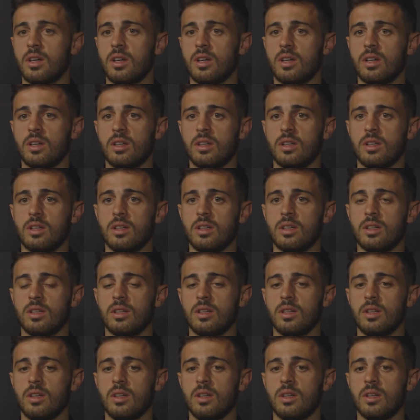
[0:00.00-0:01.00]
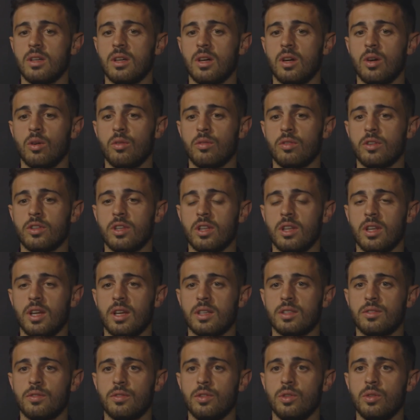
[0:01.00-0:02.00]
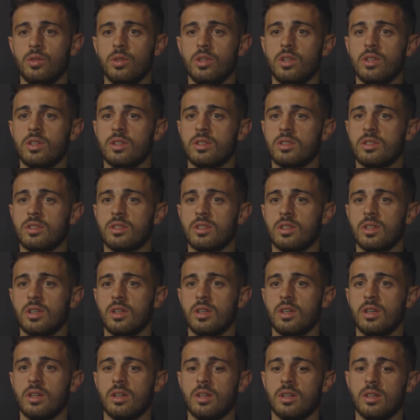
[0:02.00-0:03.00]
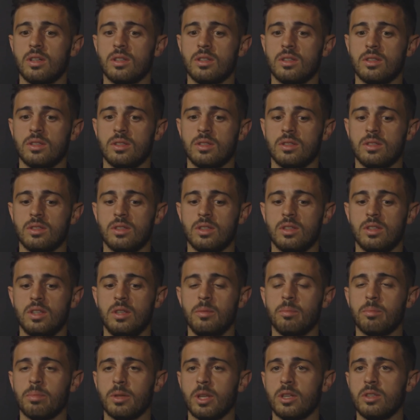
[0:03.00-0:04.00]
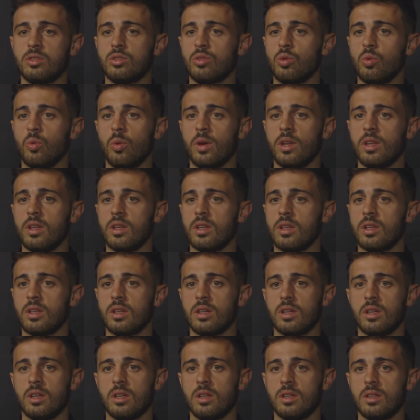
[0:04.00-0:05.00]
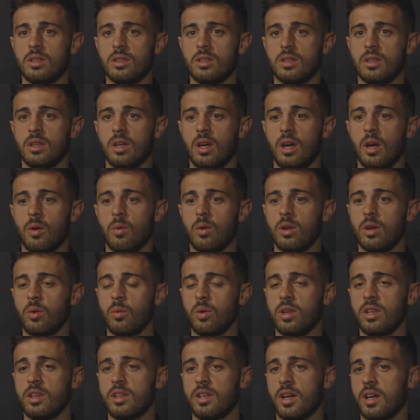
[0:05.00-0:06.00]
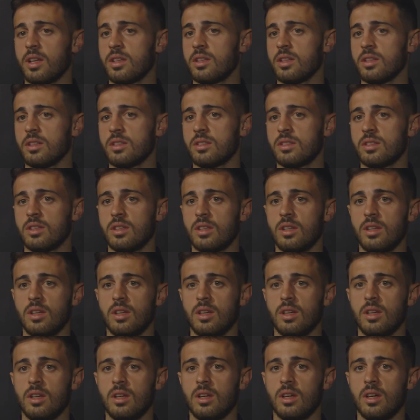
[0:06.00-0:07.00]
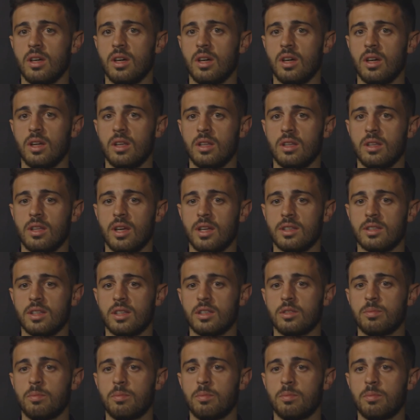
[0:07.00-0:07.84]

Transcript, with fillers: Uh, over the last few years, uh, the team plays to win. Uh, I want to win titles. And as I